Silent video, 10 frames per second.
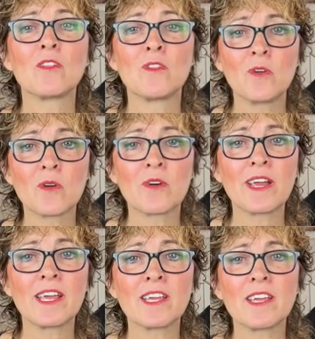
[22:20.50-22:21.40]

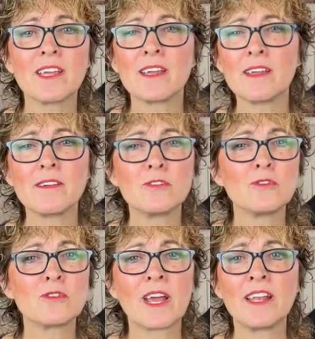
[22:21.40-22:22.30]
Laurie,
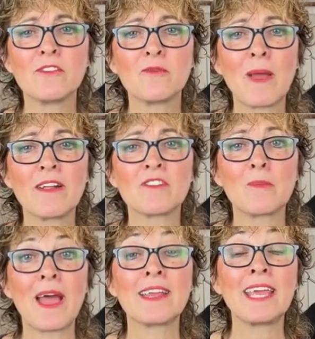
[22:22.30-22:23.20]
can I use
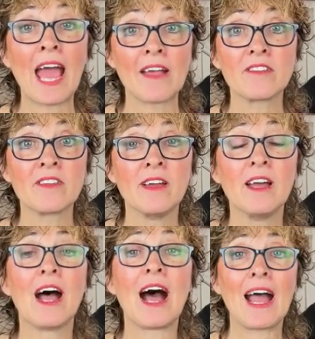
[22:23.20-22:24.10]
balance pad? Yes.
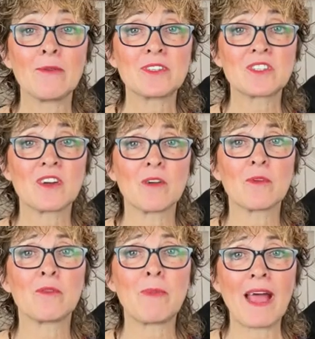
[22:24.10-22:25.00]
I would start
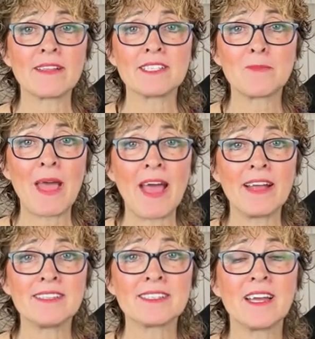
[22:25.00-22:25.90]
with balance
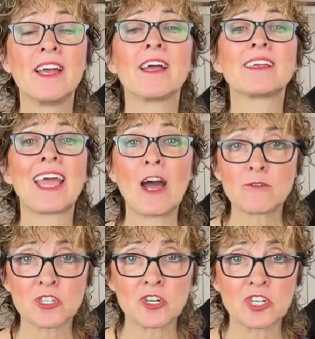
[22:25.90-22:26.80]
pads.
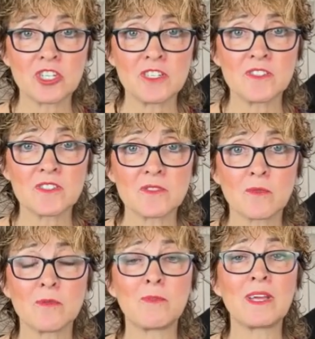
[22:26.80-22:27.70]
Couch cushions
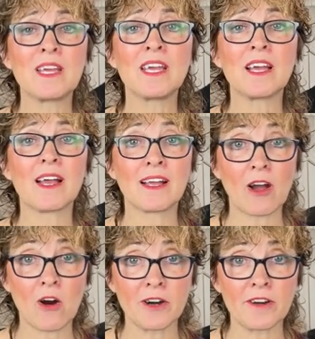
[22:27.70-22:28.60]
would be
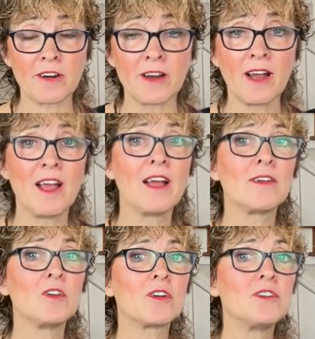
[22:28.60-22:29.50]
harder.
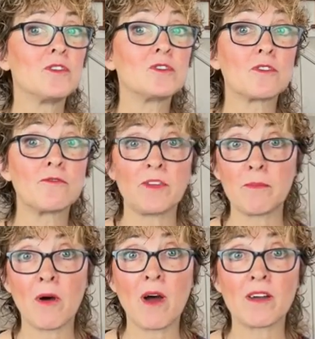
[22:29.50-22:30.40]
You can use your
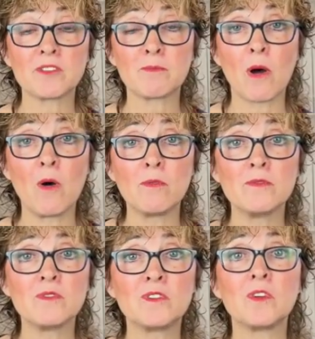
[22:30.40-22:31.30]
FitPaws
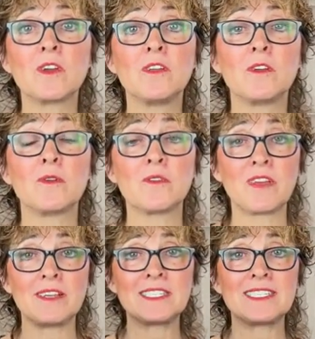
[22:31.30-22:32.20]
bones. You can
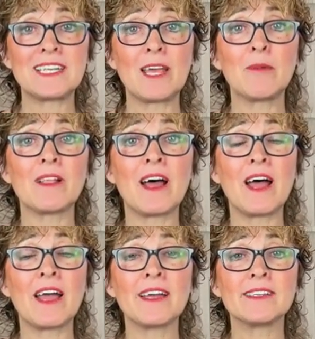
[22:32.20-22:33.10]
use a
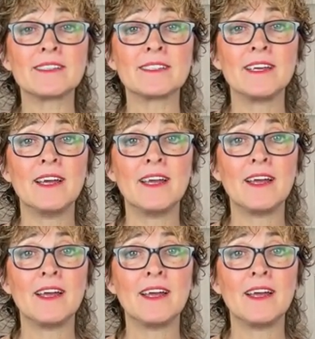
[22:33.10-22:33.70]
stabilized